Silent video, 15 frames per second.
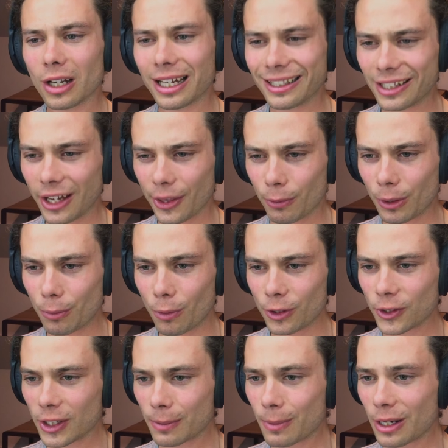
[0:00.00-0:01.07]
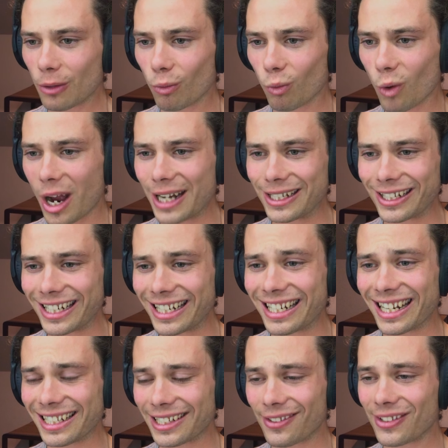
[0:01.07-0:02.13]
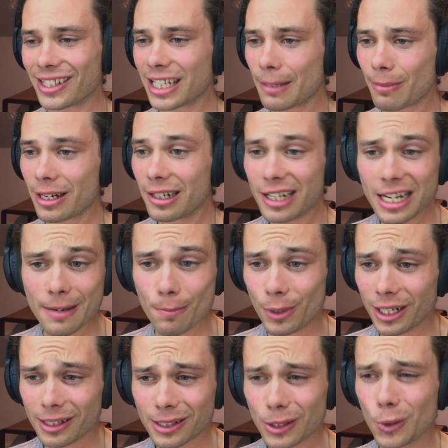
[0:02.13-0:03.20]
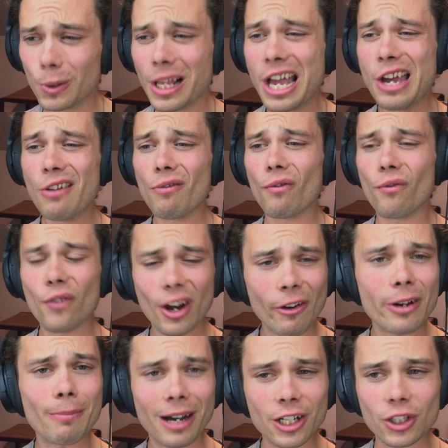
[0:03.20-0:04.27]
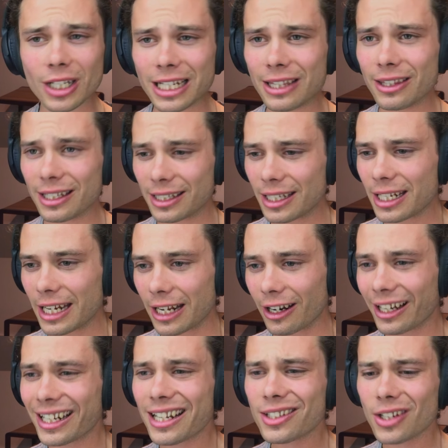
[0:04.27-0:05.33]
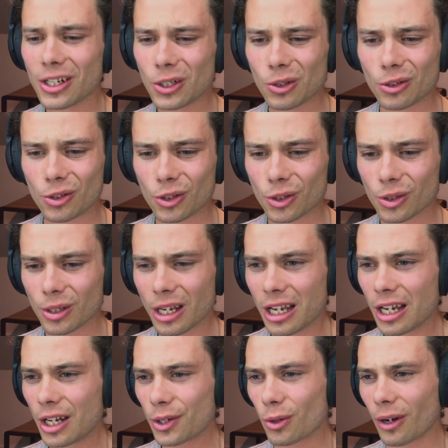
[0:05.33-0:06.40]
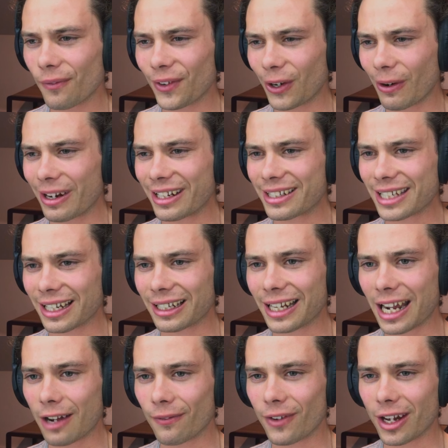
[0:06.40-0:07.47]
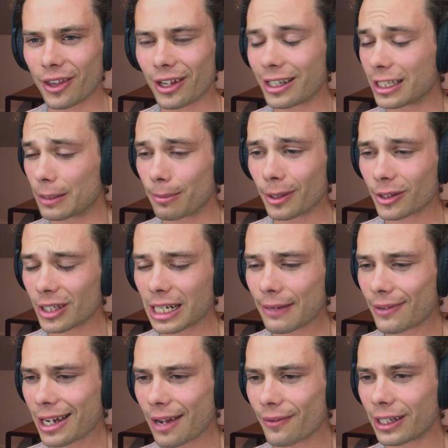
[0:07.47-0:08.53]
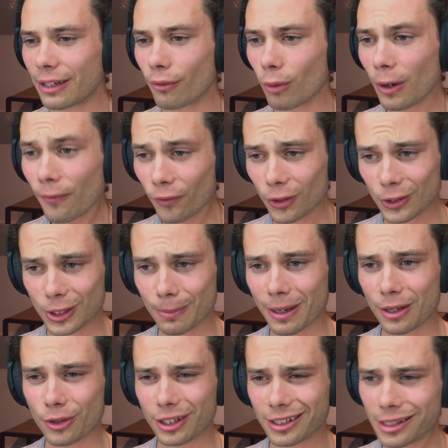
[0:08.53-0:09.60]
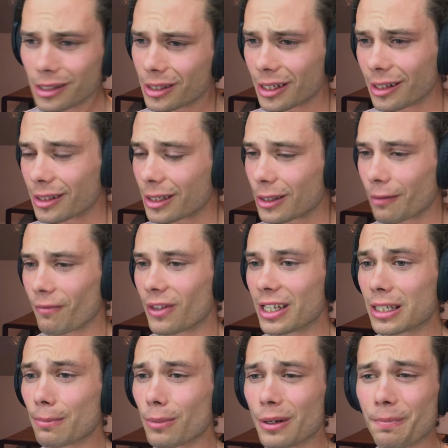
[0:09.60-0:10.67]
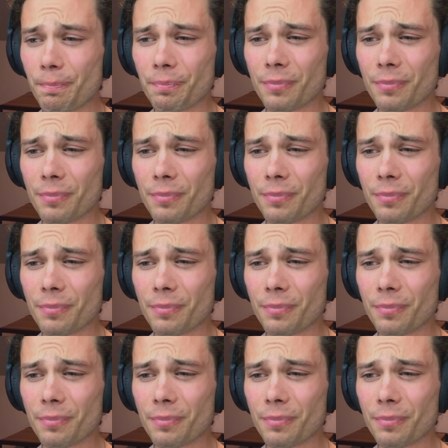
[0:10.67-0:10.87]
like the other one was, just being right next to the CBD, but it's still very much in the city. And I guess I should just try and figure out exactly how far that is, because I never have any reference about the distances of this, but